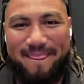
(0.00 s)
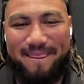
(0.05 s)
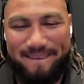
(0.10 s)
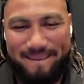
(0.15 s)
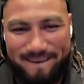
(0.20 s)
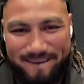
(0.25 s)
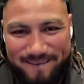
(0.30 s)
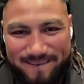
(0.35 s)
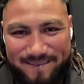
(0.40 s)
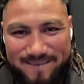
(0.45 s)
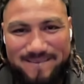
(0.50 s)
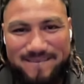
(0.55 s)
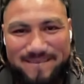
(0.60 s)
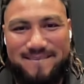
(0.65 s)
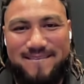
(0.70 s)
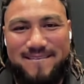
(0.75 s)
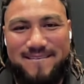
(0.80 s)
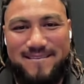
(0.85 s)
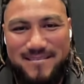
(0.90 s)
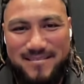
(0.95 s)
yeah, yeah. yeah.
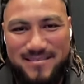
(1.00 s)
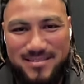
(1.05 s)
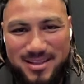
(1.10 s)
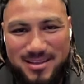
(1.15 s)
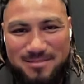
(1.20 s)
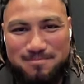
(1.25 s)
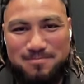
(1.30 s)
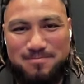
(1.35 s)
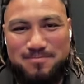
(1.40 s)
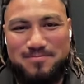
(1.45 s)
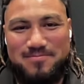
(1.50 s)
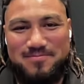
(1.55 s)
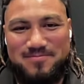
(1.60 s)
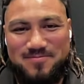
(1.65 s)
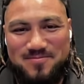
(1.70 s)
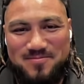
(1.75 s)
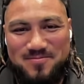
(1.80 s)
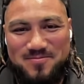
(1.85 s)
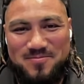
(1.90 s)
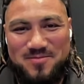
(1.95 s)
We'll talk to the All Blacks
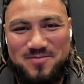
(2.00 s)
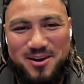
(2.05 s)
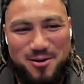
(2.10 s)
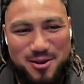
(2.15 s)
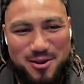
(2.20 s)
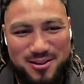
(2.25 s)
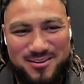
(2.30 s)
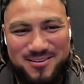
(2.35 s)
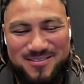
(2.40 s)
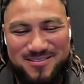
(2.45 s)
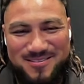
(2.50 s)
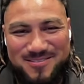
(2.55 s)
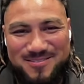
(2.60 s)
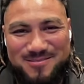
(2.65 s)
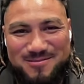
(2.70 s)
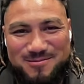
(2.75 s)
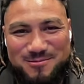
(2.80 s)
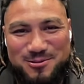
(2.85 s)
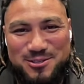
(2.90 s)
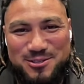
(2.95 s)
camp. All right. we'll